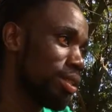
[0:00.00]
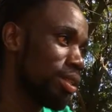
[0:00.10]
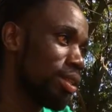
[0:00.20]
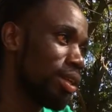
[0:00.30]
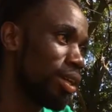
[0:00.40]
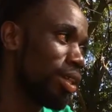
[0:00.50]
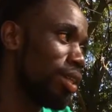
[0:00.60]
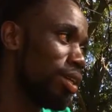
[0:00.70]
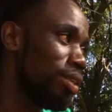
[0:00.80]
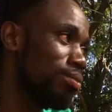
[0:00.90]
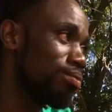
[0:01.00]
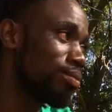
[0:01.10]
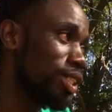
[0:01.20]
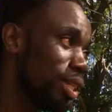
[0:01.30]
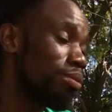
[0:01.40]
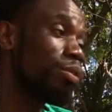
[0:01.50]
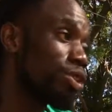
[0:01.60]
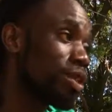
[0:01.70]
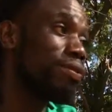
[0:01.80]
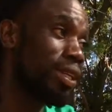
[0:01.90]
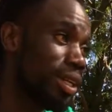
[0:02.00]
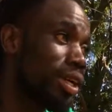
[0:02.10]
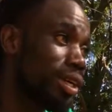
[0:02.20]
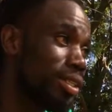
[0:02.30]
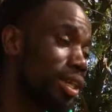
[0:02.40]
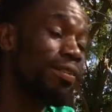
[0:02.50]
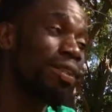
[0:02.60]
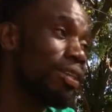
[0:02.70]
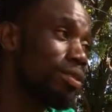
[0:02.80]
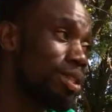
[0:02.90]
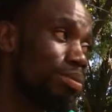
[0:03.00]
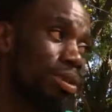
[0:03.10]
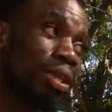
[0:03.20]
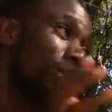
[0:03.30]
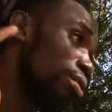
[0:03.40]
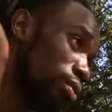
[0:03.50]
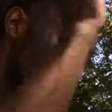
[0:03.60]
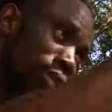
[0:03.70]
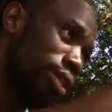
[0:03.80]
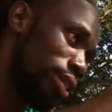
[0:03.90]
Yeah. And then most of the client after the trip, they all go there.